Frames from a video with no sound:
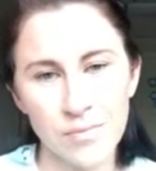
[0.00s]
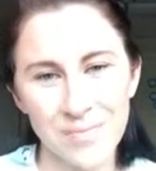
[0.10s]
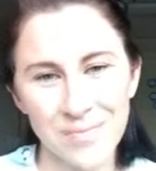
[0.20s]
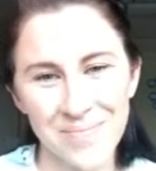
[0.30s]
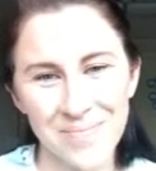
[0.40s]

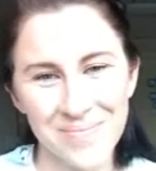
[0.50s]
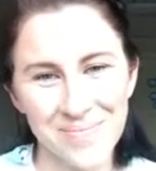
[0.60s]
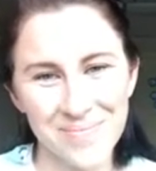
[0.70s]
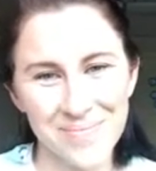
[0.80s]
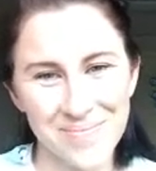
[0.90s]

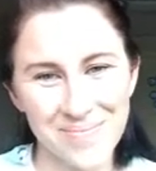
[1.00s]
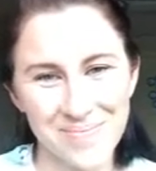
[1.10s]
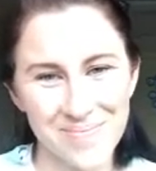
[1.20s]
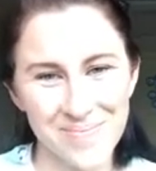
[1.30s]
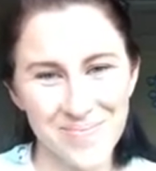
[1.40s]

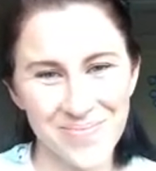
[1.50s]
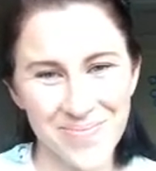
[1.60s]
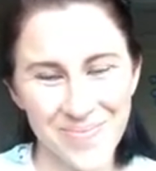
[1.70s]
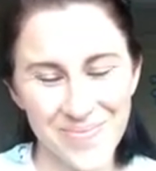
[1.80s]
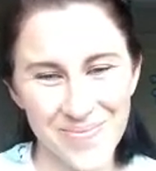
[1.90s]

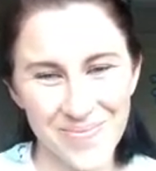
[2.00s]
(silent)